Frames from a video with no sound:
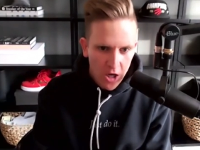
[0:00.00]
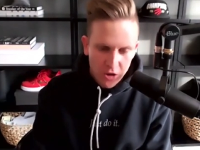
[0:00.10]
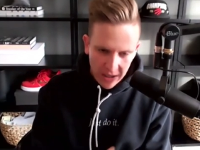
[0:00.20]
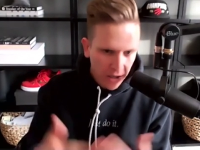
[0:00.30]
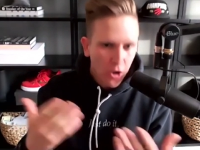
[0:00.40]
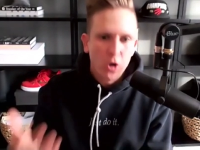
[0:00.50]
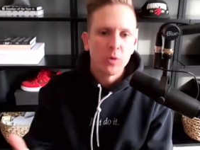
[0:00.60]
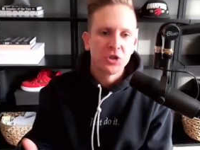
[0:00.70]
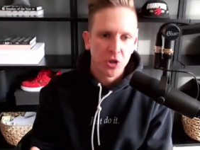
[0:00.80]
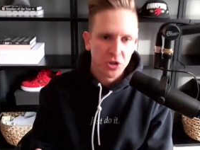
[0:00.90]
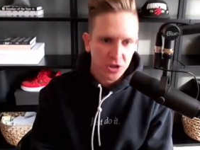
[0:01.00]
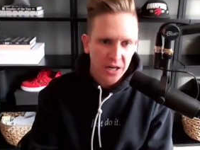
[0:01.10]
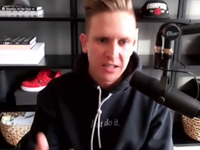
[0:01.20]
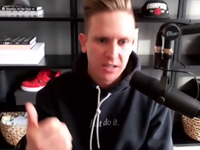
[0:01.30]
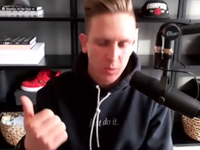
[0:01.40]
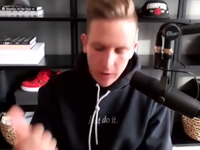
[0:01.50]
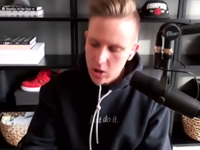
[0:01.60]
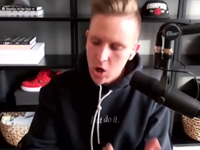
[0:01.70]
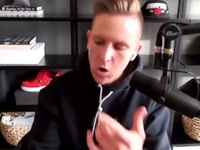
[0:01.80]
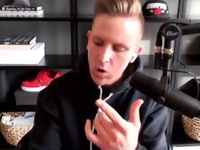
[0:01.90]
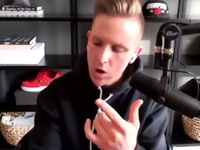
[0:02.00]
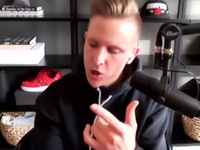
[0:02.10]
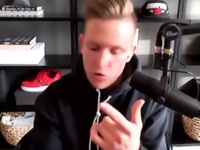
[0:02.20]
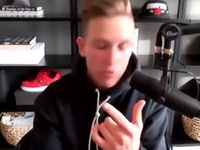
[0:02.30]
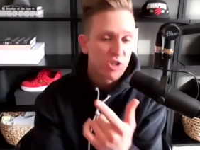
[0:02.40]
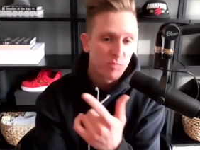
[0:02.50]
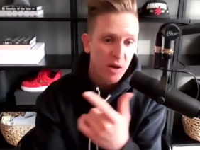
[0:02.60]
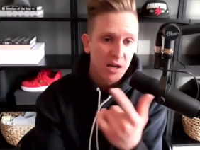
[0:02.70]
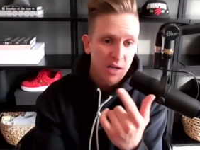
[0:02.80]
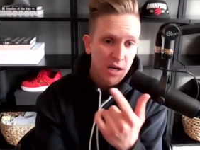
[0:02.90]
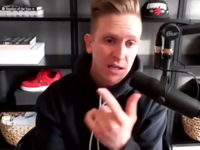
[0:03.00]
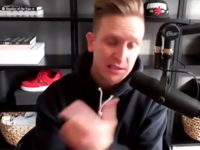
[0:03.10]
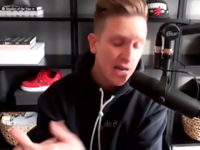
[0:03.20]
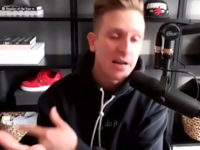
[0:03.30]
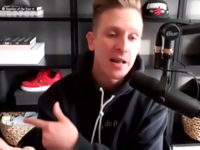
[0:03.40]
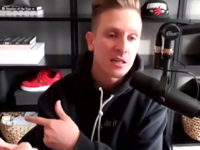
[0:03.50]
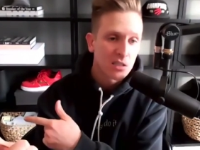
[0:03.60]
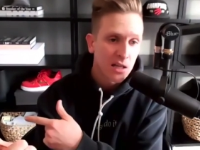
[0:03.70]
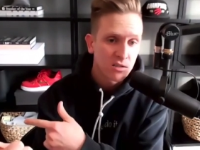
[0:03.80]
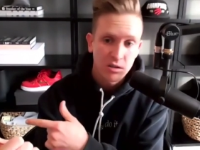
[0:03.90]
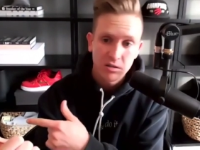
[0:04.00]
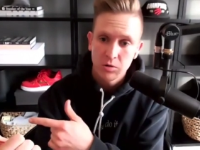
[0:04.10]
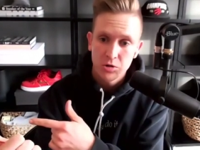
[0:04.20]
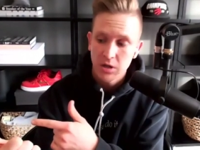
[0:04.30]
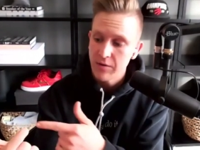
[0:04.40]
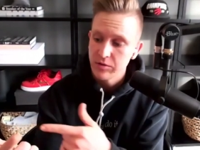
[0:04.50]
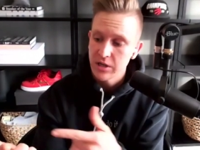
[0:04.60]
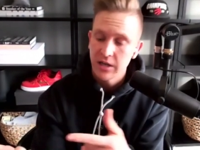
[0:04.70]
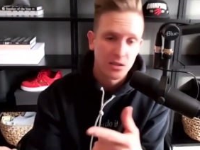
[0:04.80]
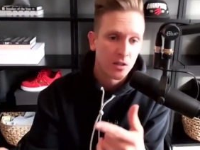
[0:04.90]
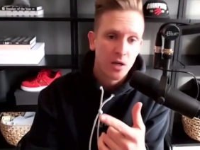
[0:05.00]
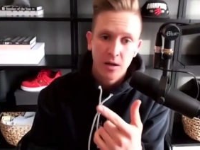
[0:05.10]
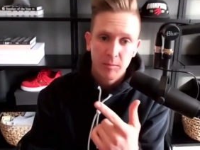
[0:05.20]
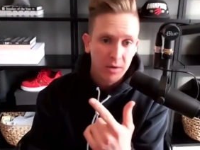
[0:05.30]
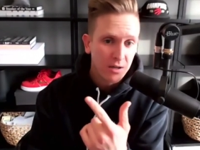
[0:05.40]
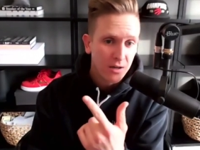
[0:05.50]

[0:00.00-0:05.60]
So I could go to a church and I could say, we know you can spend 10x less on social advertising, meet